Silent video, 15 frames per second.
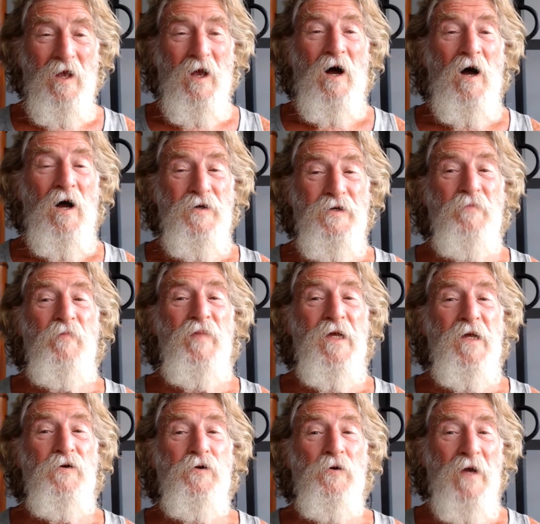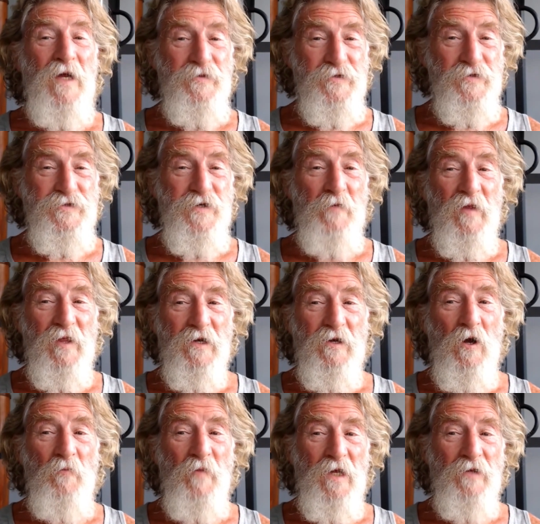I did begin to answer some of the
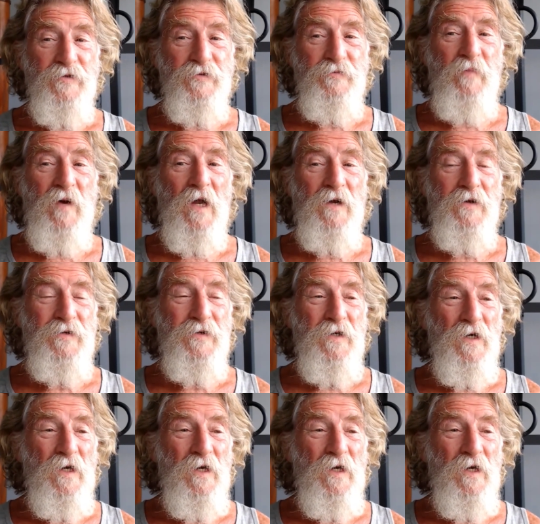comments, but